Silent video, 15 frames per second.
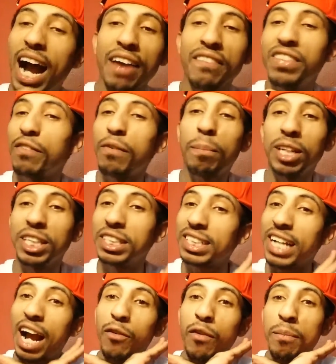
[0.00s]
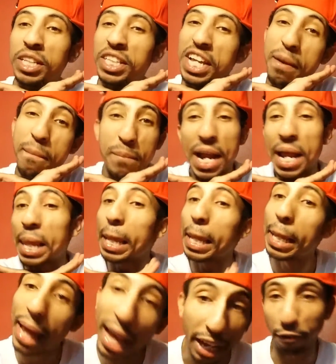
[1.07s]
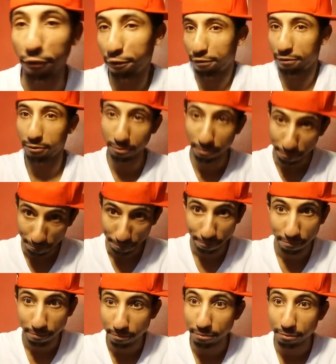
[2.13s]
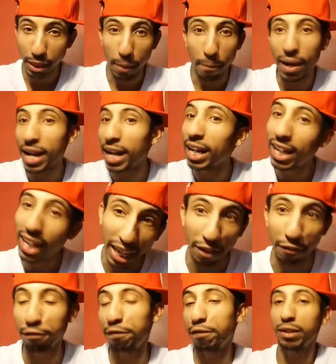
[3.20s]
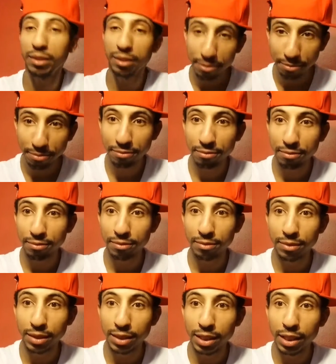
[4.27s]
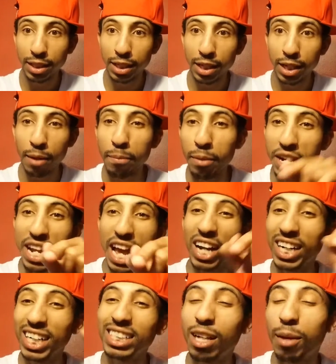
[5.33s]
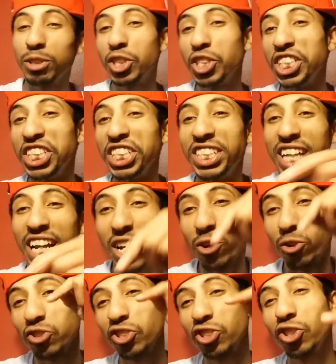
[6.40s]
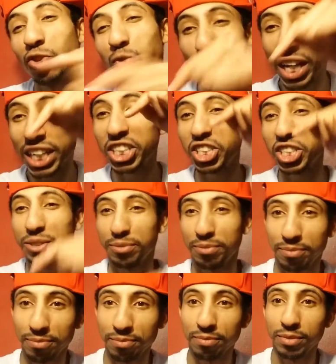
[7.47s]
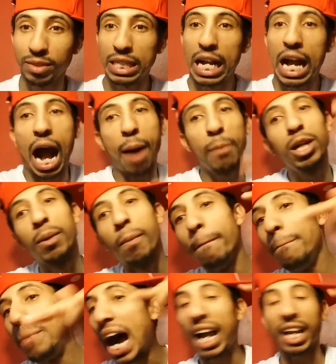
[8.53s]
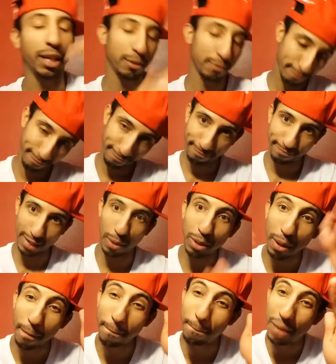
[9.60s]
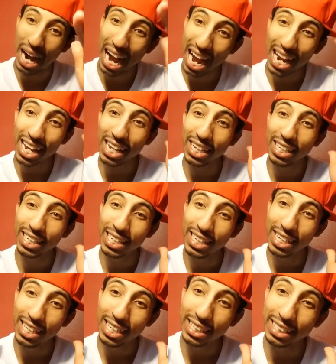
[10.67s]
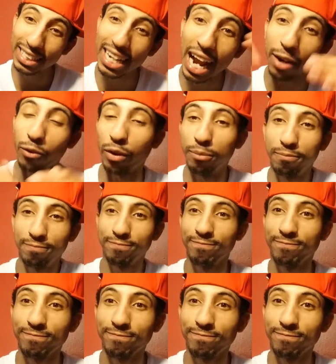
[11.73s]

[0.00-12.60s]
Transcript: I've never played Skyrim a day in my life. My life. But now that it's coming to the Nintendo Switch, I'm gonna buy it. I'm gonna buy Skyrim.